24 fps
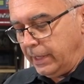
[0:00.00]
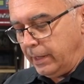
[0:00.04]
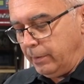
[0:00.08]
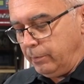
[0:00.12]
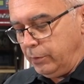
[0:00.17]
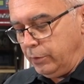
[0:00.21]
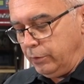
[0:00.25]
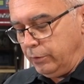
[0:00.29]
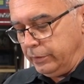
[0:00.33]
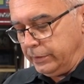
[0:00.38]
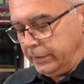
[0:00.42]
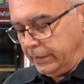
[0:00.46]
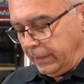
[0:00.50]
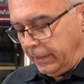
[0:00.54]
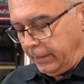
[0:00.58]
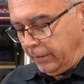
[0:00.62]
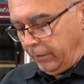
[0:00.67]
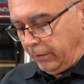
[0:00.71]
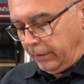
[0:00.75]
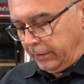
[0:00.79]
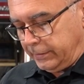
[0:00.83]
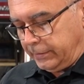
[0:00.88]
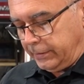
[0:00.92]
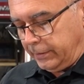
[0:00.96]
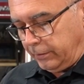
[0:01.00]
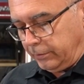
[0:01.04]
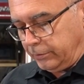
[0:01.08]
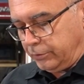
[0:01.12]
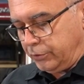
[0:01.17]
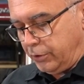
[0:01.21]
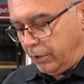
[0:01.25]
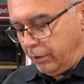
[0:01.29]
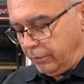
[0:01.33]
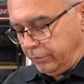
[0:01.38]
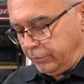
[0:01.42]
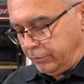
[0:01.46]
I'm using an Autel
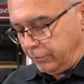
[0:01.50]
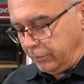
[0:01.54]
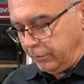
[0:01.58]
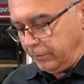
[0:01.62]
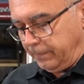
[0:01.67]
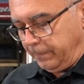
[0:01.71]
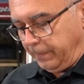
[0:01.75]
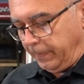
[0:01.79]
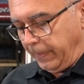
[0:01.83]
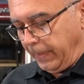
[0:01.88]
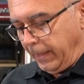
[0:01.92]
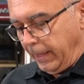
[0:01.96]
charger,